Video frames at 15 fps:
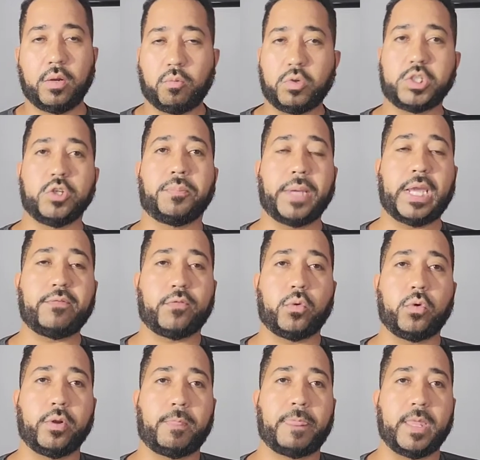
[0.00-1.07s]
what you pay
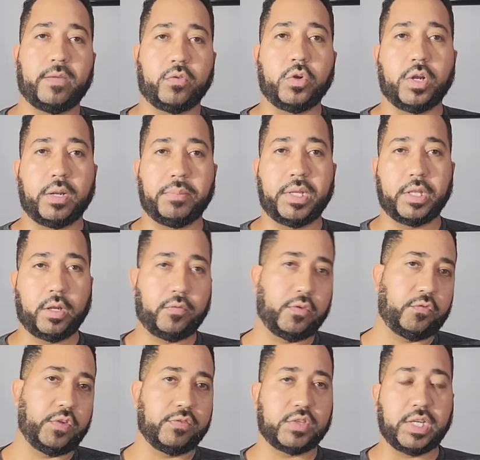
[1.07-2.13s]
for it if you're going to be there
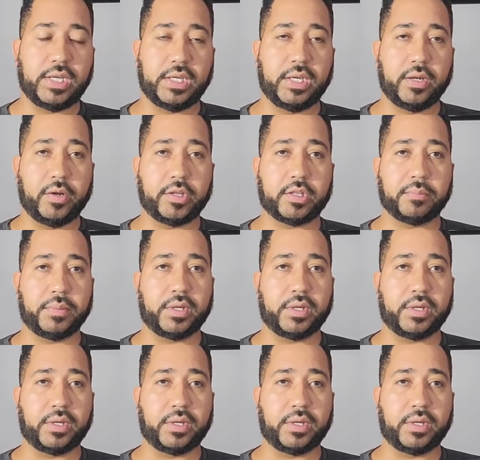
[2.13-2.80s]
for 15 years.